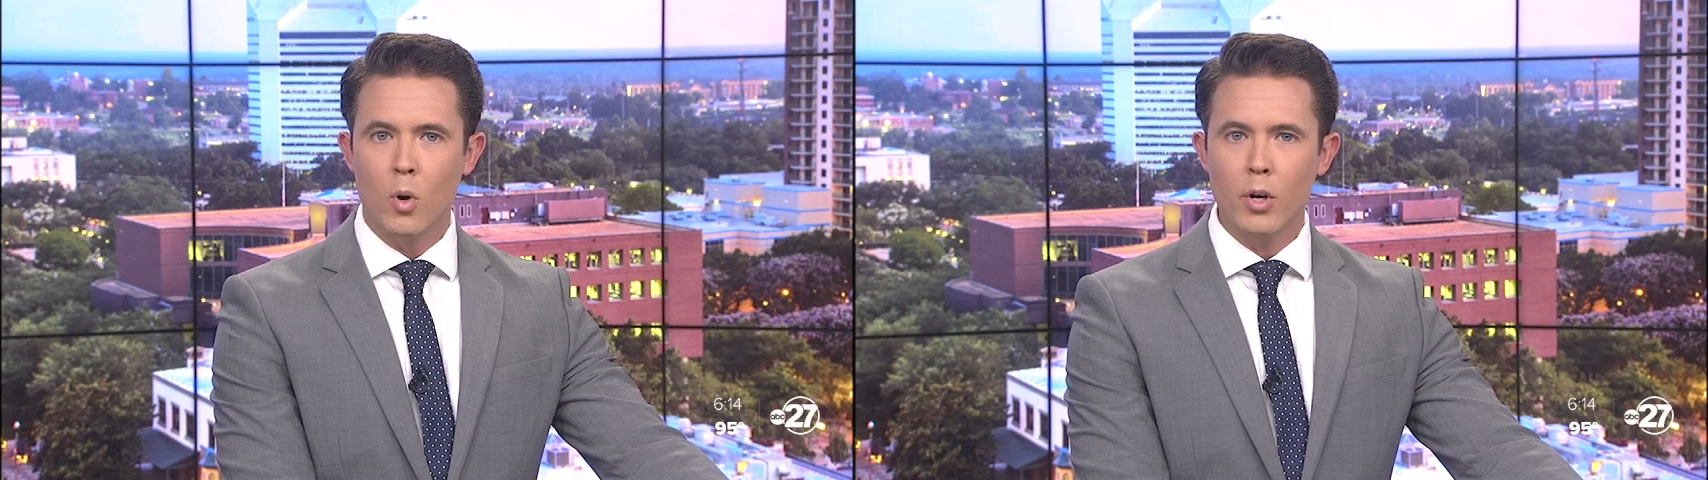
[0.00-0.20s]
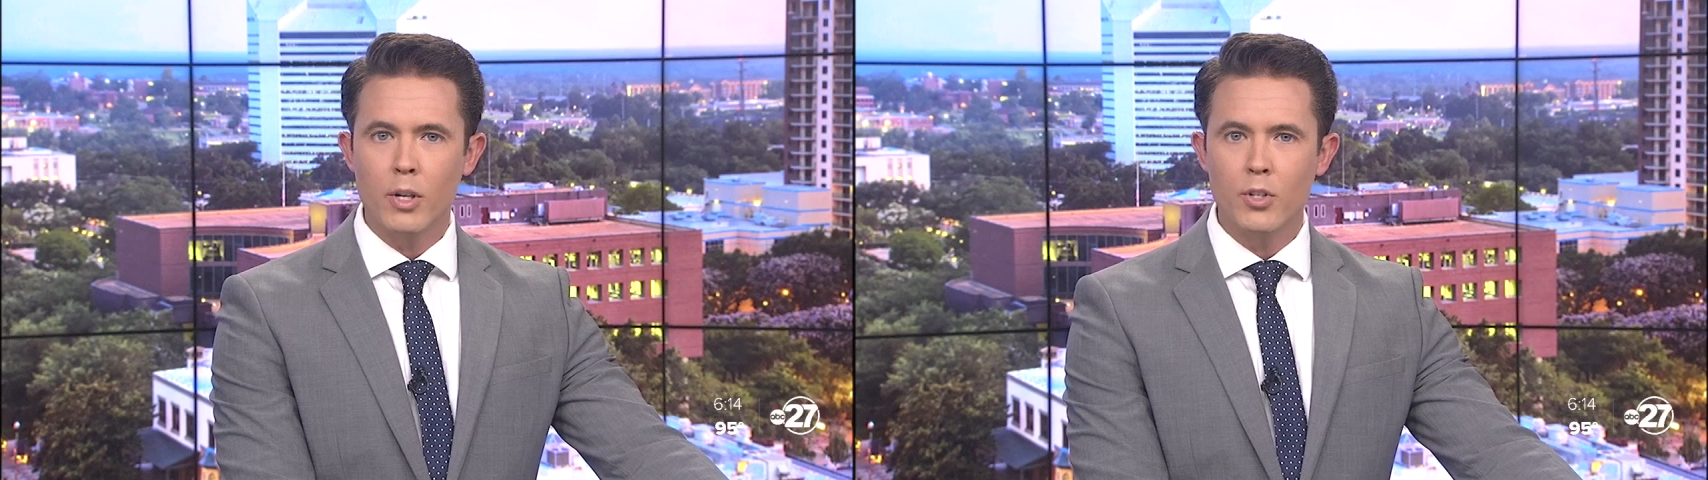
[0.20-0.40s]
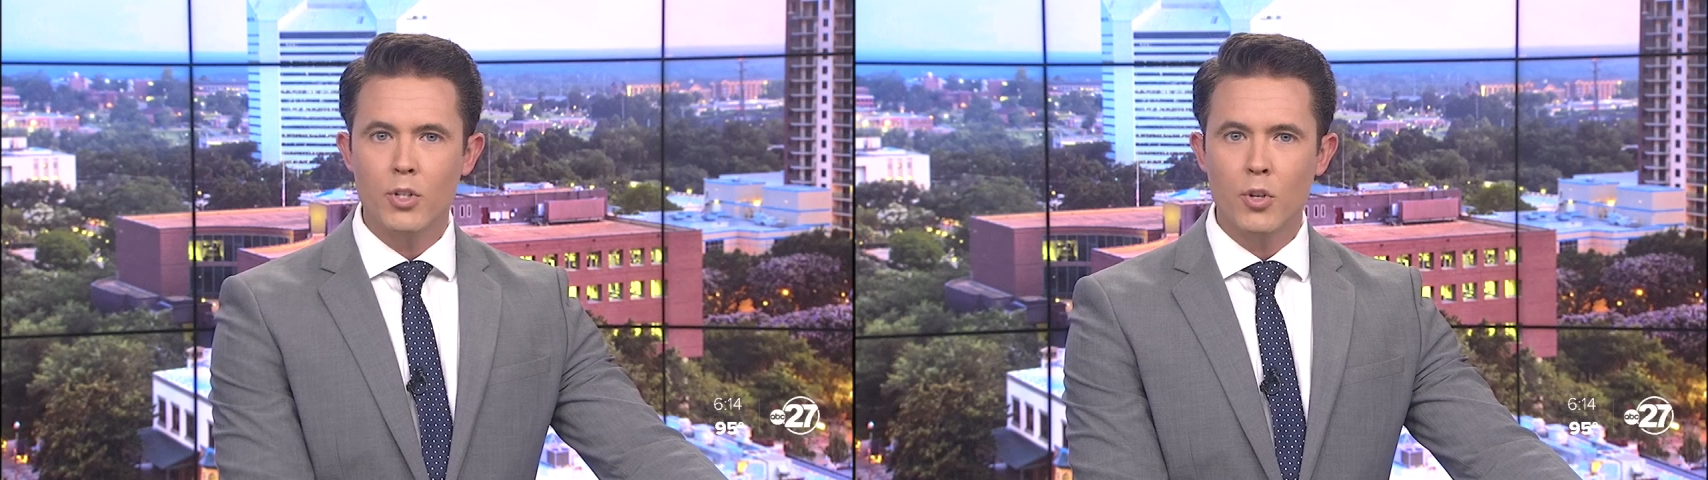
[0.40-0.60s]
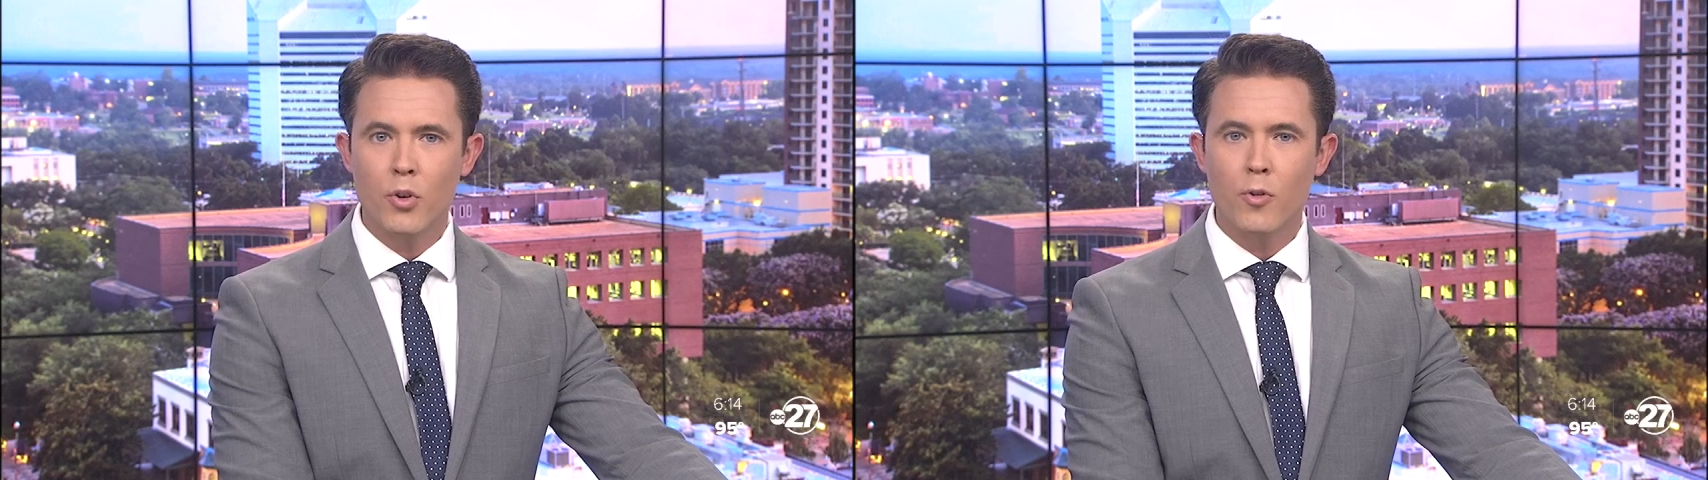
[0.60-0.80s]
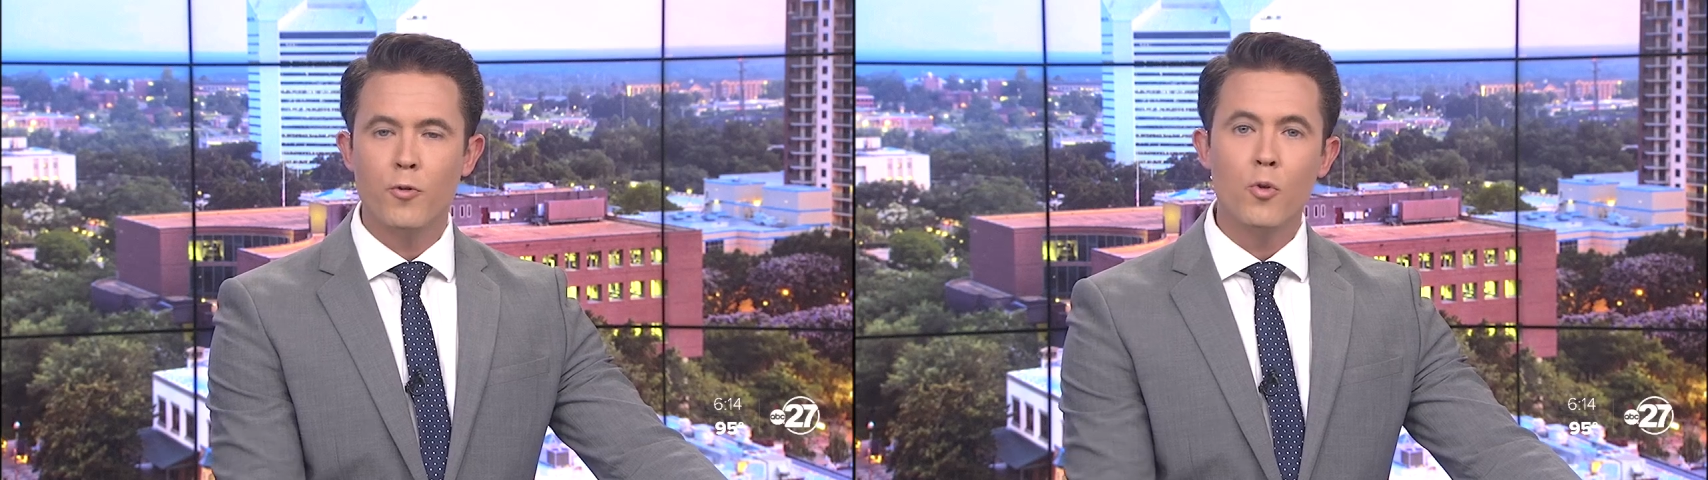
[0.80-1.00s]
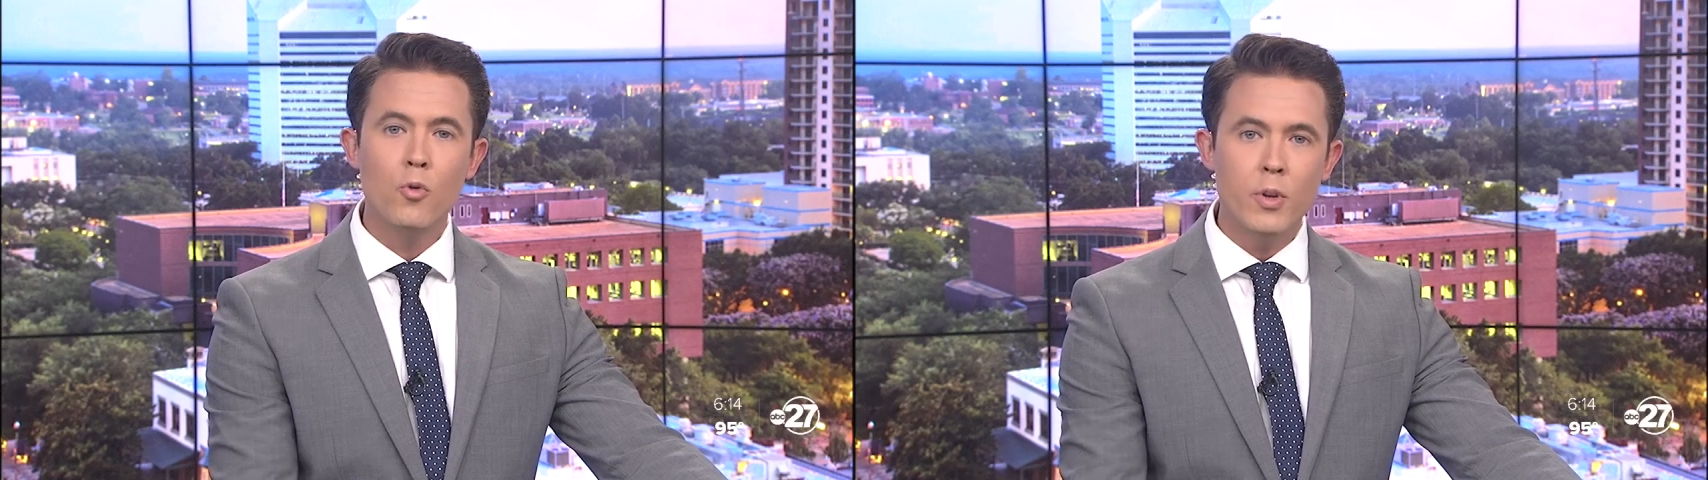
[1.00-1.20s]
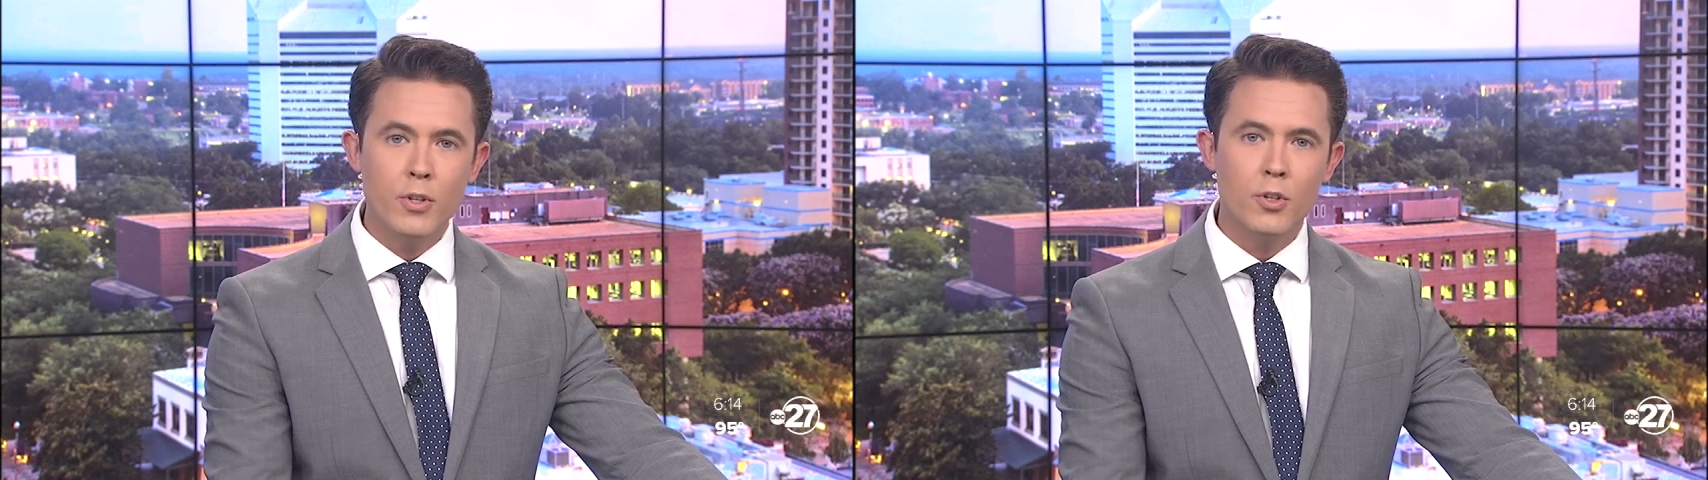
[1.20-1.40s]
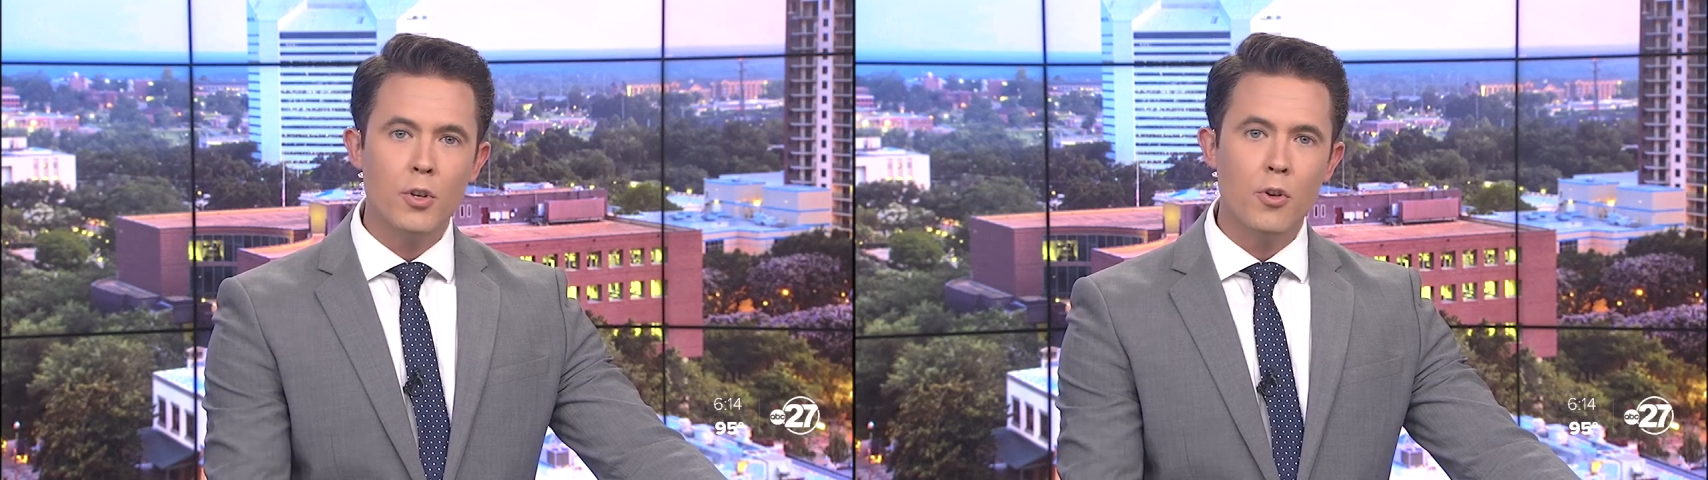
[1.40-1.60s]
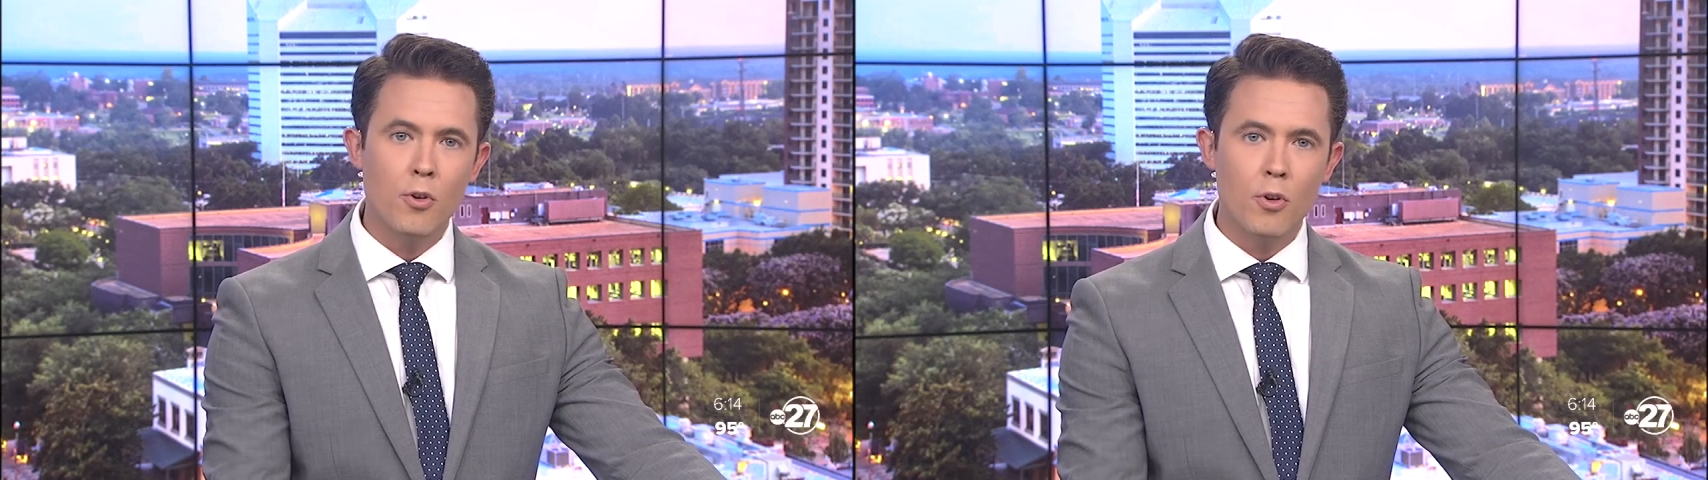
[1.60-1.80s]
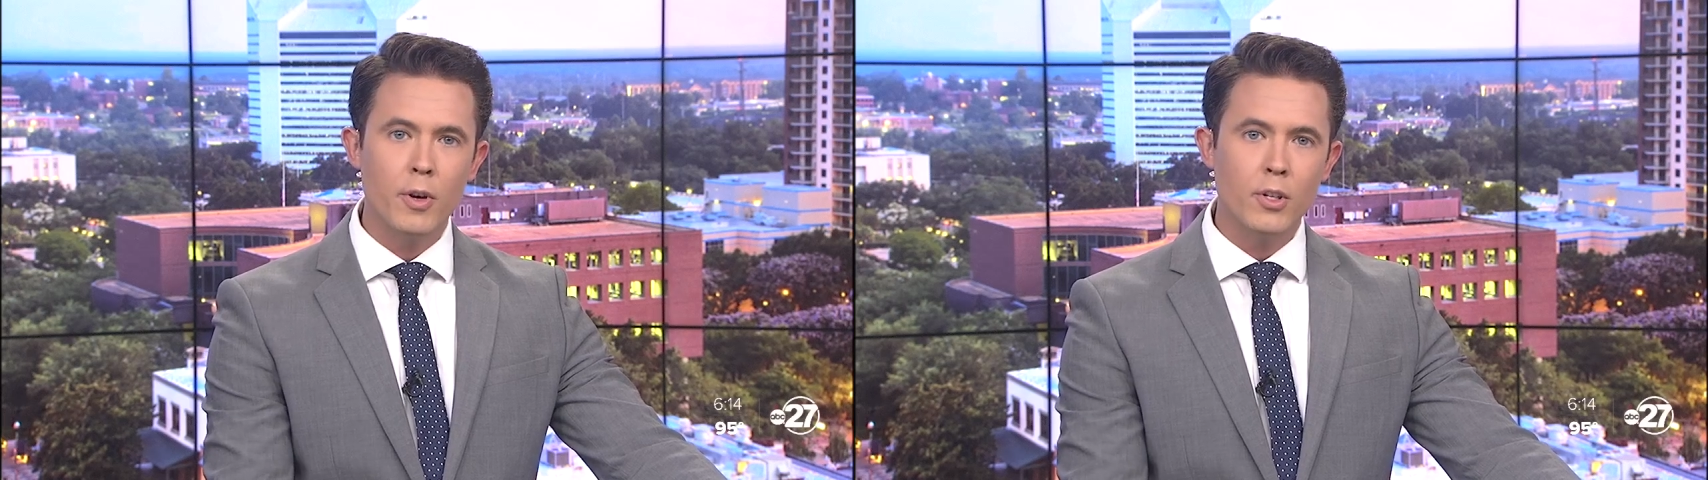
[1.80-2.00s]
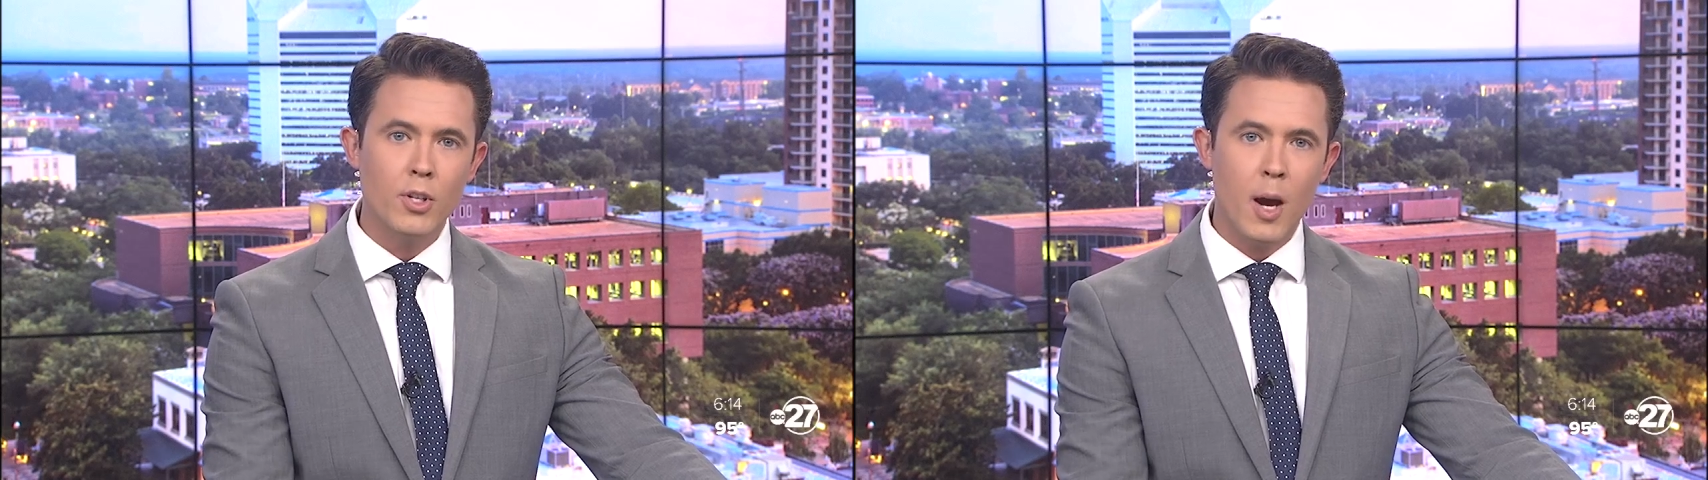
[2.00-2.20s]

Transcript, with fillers: considered food insecure in